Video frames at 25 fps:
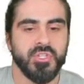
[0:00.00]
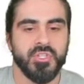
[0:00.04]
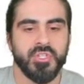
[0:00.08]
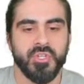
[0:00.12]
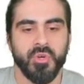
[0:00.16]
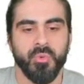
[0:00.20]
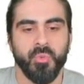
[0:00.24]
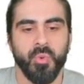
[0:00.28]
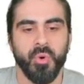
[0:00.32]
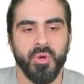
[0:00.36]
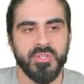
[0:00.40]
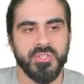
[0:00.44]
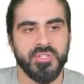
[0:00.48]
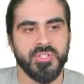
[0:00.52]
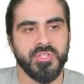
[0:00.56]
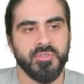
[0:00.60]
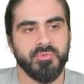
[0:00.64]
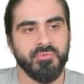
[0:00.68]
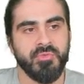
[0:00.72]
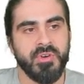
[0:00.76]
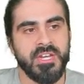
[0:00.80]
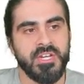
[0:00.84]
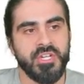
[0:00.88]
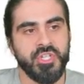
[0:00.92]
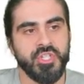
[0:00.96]
So what's the
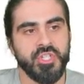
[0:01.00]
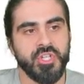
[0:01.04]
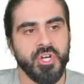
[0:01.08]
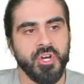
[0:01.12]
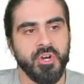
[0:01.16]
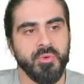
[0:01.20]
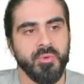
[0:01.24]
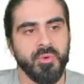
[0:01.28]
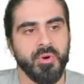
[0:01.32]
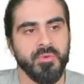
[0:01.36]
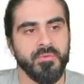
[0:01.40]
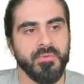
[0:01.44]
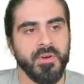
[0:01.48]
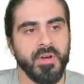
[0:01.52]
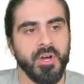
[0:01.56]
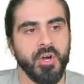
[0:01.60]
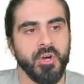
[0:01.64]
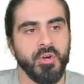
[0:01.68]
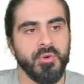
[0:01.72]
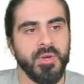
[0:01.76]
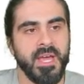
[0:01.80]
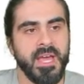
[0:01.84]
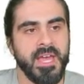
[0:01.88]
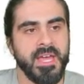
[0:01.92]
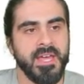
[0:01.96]
ratio of
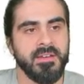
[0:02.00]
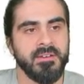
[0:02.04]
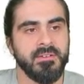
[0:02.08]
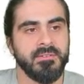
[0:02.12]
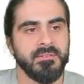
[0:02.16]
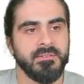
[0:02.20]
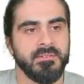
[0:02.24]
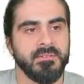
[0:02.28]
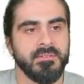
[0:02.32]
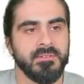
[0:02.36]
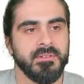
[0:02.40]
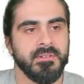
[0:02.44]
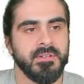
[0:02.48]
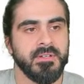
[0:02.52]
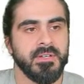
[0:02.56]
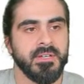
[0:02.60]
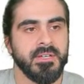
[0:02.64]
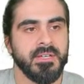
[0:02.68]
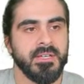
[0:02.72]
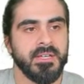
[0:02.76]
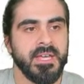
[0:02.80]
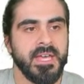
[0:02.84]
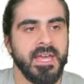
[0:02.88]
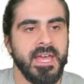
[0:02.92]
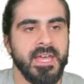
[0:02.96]
ON,
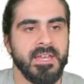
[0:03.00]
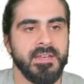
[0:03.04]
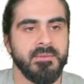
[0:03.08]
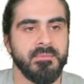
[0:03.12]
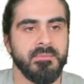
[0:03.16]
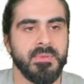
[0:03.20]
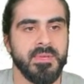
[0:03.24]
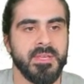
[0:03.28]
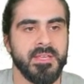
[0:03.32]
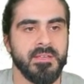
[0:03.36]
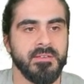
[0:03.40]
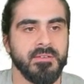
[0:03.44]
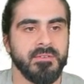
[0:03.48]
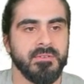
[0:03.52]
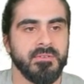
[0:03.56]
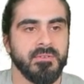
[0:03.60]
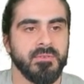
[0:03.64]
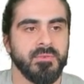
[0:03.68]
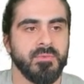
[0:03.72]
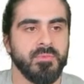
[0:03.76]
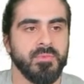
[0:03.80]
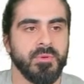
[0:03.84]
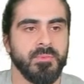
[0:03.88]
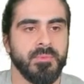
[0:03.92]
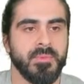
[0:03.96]
NB?
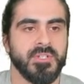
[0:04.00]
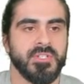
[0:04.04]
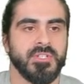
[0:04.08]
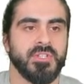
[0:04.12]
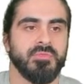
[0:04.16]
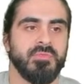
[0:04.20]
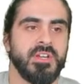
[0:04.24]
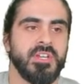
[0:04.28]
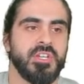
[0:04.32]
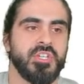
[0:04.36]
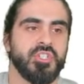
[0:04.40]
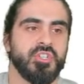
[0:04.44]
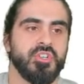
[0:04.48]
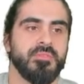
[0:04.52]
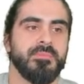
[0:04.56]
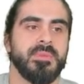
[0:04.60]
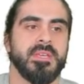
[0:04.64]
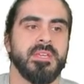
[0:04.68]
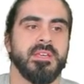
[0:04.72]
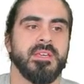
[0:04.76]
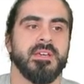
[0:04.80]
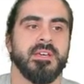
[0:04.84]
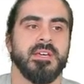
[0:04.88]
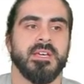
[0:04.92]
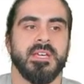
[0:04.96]
What must the ratio
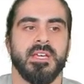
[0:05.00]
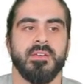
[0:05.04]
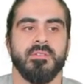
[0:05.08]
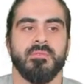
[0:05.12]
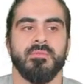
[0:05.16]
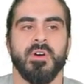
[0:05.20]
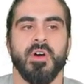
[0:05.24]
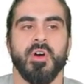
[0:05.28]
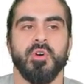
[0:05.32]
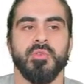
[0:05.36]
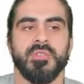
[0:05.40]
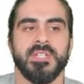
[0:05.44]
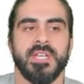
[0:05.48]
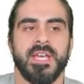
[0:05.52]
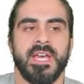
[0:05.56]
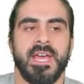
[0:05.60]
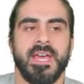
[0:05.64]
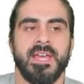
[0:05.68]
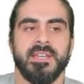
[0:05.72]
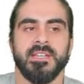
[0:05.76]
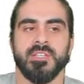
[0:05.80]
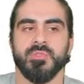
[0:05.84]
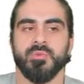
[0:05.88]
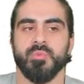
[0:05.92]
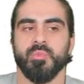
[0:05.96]
be? If O to
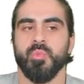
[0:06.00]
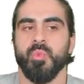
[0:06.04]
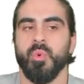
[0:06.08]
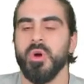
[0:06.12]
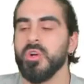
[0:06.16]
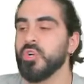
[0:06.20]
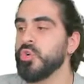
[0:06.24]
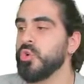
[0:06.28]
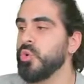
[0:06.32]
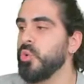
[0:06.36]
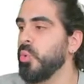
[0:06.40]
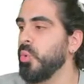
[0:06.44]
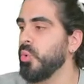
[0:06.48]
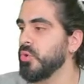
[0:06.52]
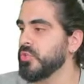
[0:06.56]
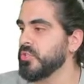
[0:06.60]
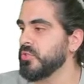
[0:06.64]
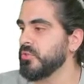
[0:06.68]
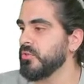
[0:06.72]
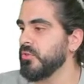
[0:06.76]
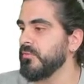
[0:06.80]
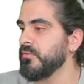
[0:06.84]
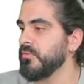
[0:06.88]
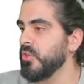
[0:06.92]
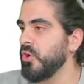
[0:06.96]
N is
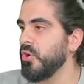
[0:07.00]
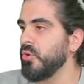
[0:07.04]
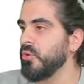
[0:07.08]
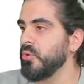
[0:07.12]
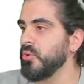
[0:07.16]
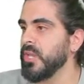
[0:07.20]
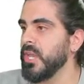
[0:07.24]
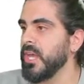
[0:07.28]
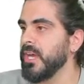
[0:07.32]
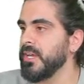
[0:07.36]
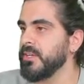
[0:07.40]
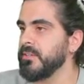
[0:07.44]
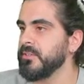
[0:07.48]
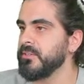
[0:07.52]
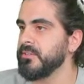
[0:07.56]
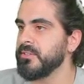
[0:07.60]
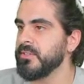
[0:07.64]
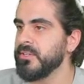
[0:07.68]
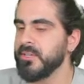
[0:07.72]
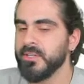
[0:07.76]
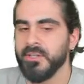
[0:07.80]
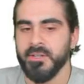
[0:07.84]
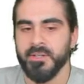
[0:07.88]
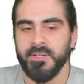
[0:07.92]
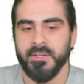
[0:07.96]
1/4 of the whole line,
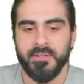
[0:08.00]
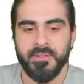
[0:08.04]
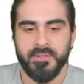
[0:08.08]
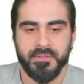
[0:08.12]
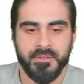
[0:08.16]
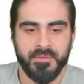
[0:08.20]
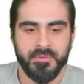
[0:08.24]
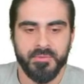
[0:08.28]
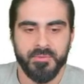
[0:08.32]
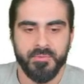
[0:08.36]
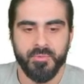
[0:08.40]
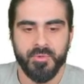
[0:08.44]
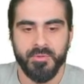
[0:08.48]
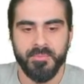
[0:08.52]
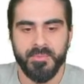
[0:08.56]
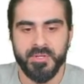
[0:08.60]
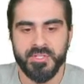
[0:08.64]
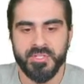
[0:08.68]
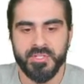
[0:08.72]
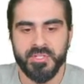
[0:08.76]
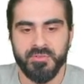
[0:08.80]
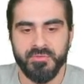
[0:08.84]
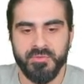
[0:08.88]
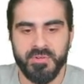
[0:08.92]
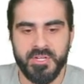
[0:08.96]
what
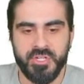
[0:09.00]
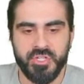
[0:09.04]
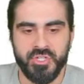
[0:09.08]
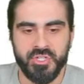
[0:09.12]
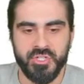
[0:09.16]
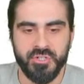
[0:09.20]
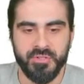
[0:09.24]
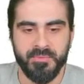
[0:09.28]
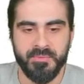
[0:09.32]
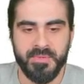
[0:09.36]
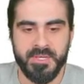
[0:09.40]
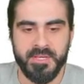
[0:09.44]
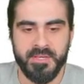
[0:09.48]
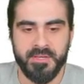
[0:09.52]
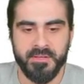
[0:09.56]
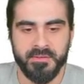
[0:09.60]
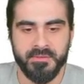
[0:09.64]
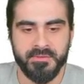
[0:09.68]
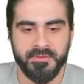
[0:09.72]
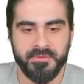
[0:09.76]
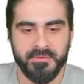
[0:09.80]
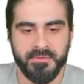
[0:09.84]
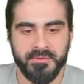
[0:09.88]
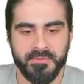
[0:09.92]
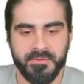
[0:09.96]
must the ratio be?
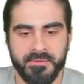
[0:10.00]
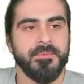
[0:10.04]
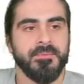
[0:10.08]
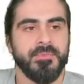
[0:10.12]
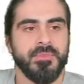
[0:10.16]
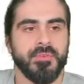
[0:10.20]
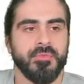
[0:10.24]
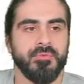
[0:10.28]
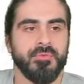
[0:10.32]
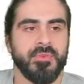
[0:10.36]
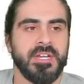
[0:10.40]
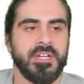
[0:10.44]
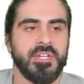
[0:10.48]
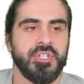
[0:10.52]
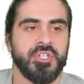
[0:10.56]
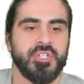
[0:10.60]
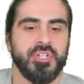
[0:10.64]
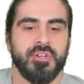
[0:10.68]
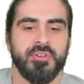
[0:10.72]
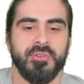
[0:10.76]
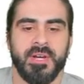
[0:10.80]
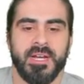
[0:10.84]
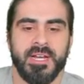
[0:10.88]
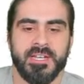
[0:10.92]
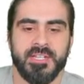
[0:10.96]
The
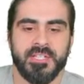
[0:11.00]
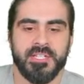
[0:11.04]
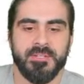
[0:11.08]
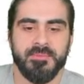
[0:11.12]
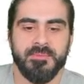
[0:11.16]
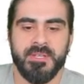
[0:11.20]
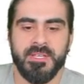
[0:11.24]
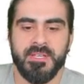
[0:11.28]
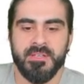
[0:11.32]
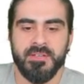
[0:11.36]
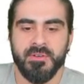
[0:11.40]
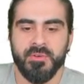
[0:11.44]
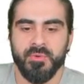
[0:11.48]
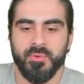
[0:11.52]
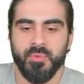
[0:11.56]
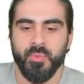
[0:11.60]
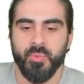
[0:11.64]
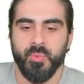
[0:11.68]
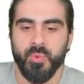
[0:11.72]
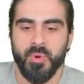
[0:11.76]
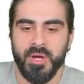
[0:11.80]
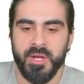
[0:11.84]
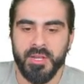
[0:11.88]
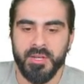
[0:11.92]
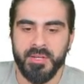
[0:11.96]
ratio has to be
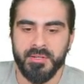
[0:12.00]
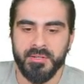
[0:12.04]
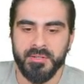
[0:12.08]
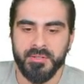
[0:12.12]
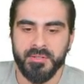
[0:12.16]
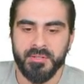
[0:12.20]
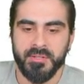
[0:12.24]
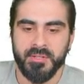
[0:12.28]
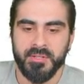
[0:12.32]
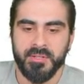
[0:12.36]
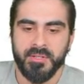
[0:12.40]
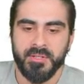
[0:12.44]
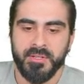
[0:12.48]
1,